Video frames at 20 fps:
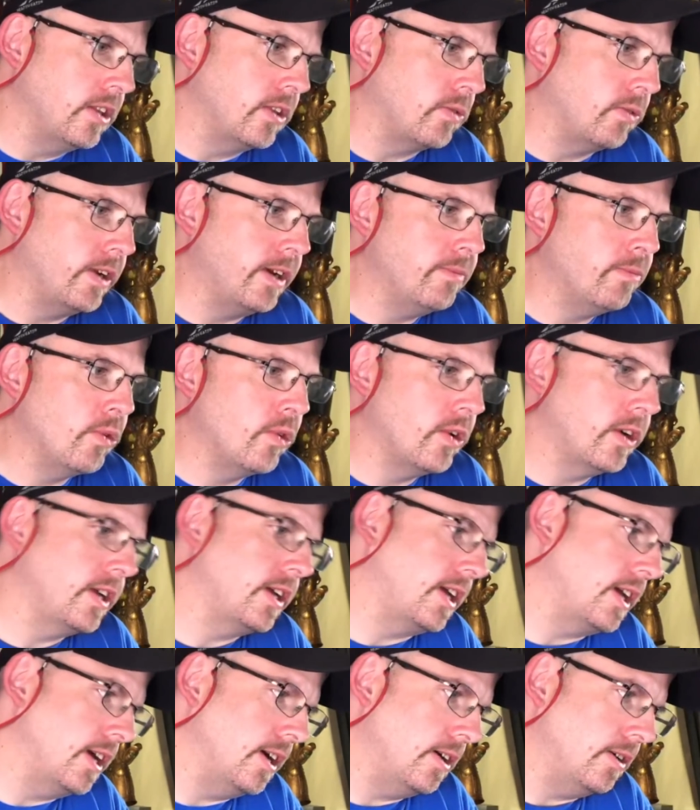three more to
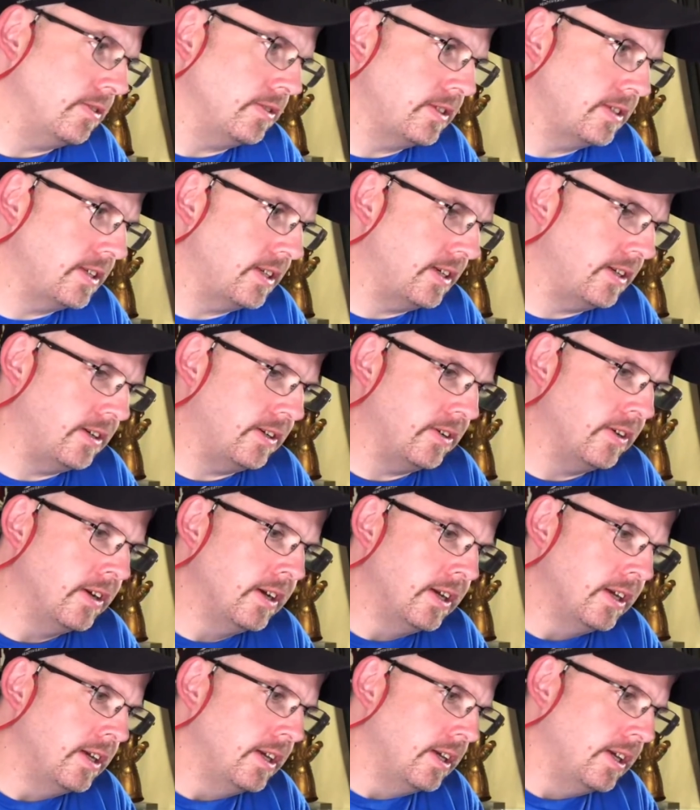go. So
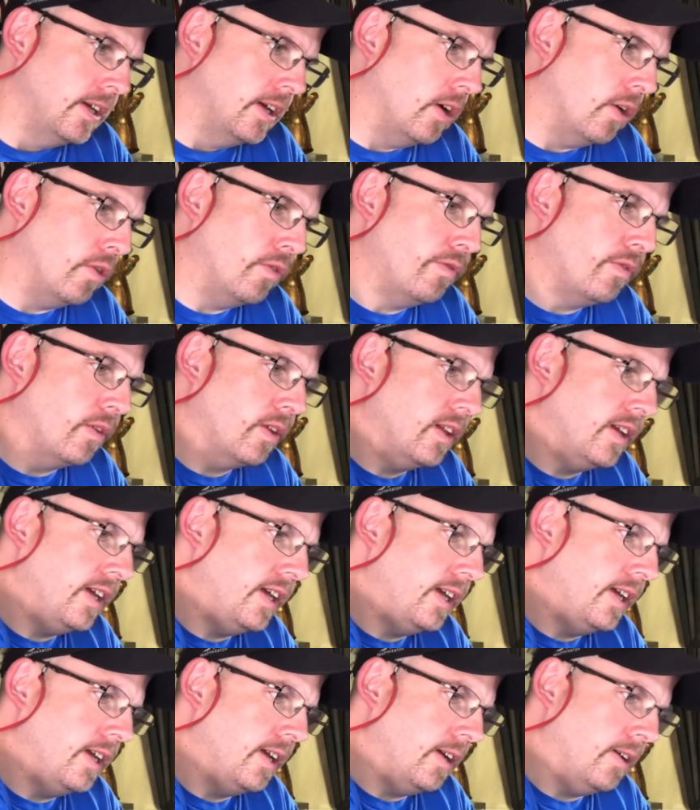
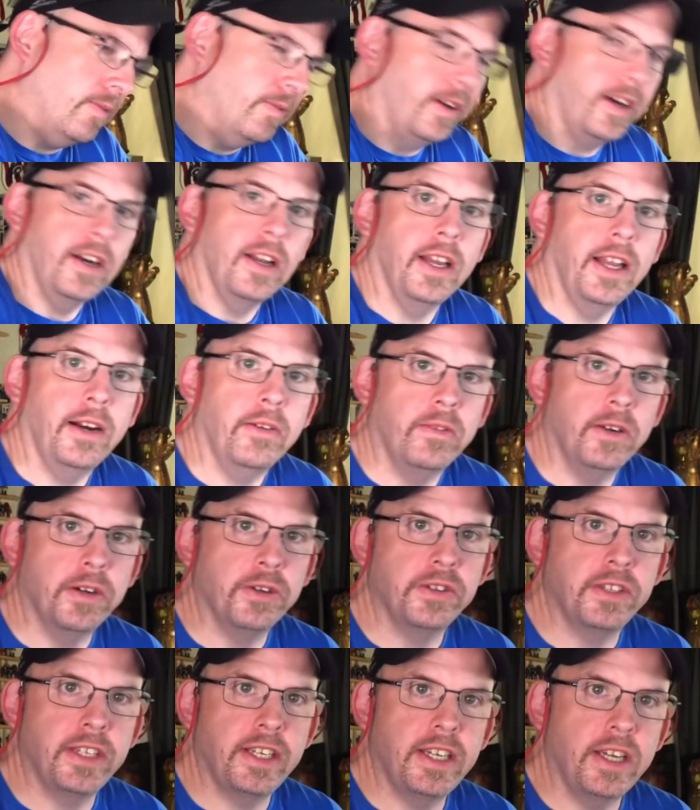hopefully we're going to let
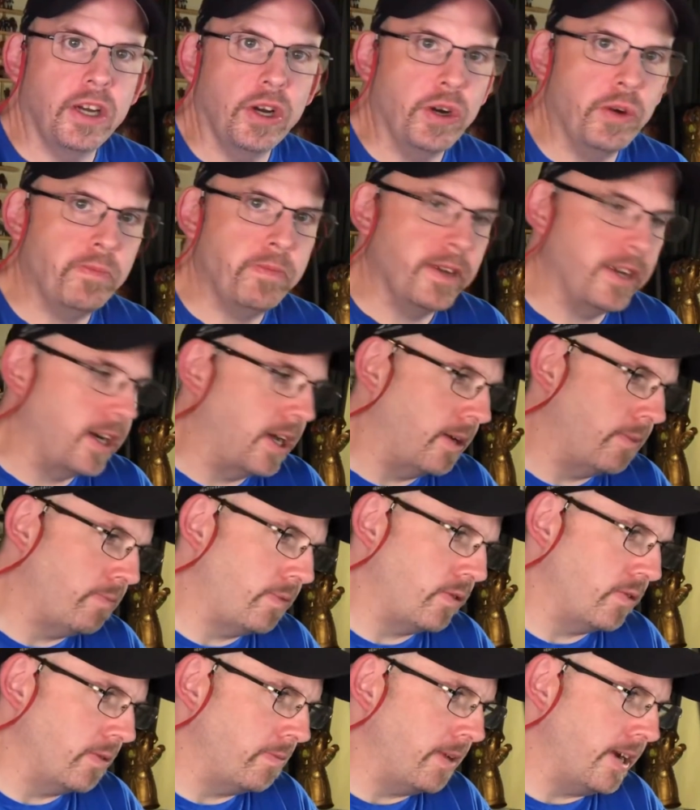Rosie open up
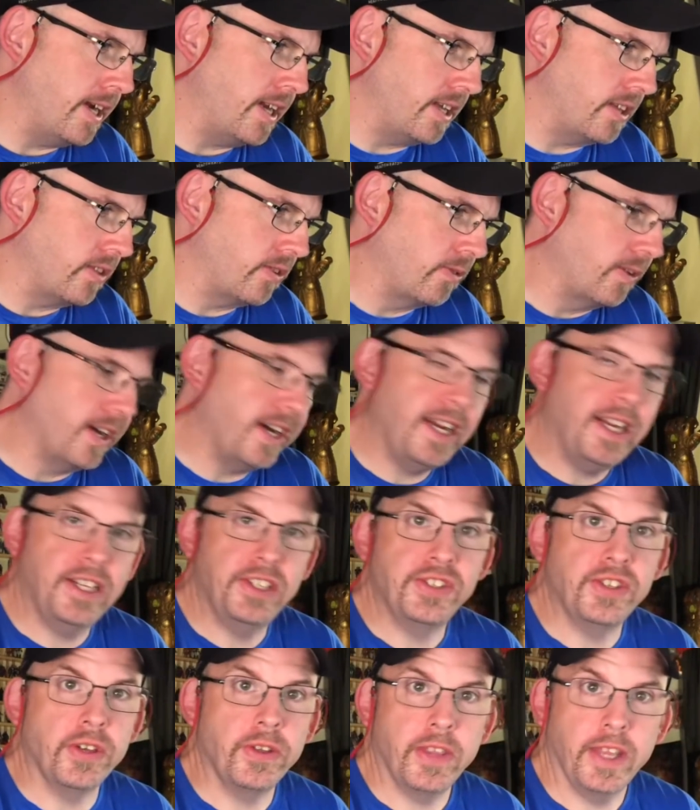the remaining three
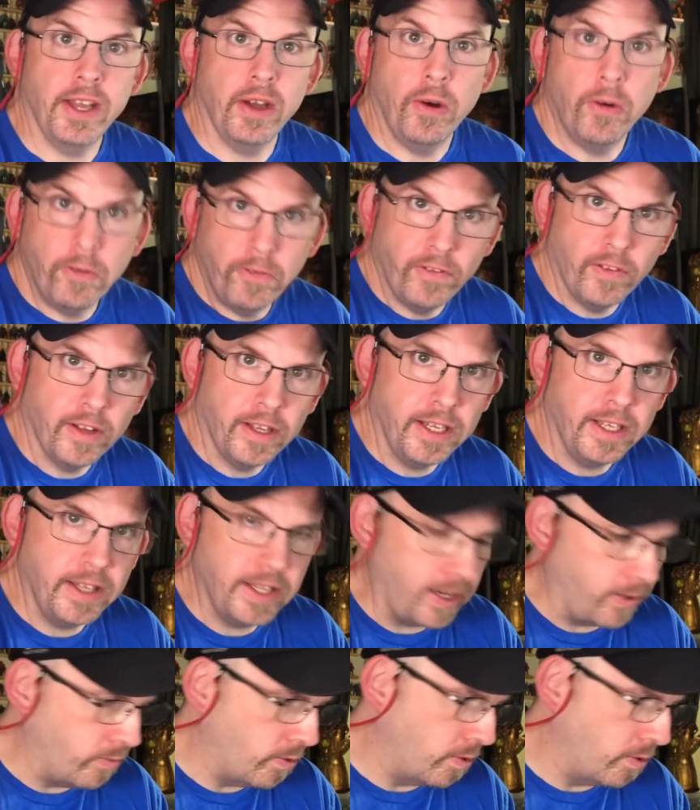so that hopefully they